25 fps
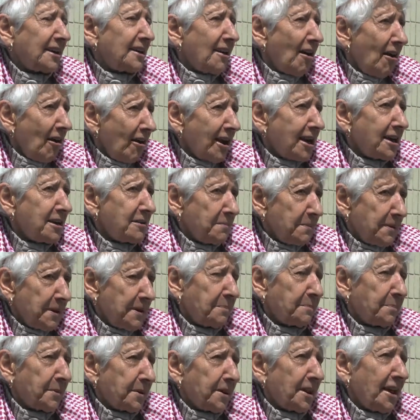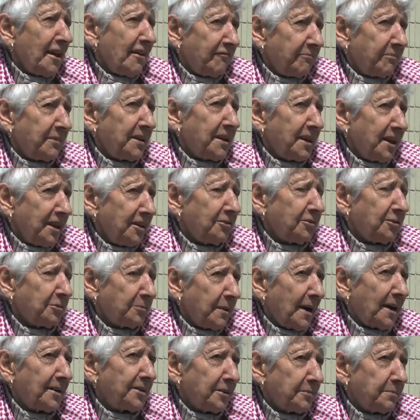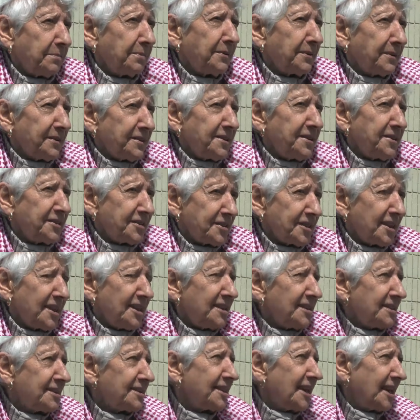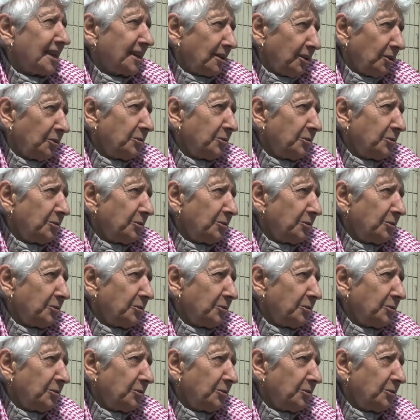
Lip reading: 9 people have been killed by the police in St.